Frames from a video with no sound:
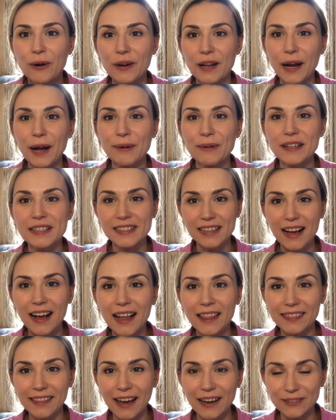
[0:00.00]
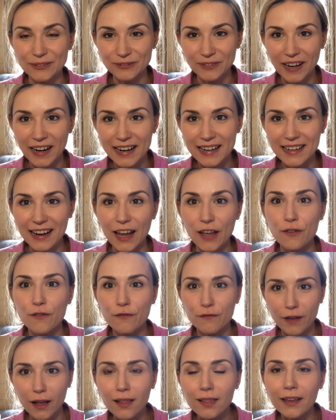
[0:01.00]
when I was on that ride, I
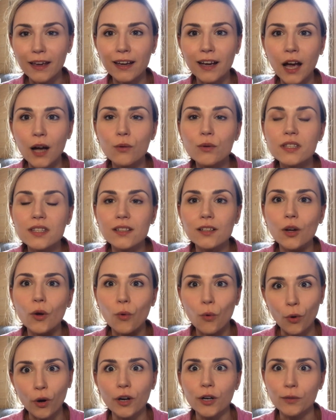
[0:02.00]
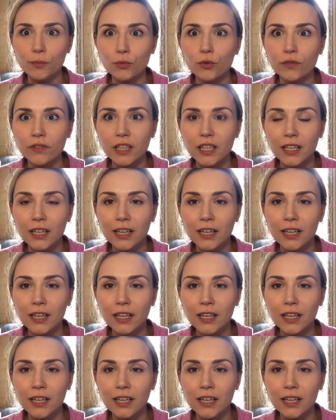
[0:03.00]
felt like I was in a horror movie.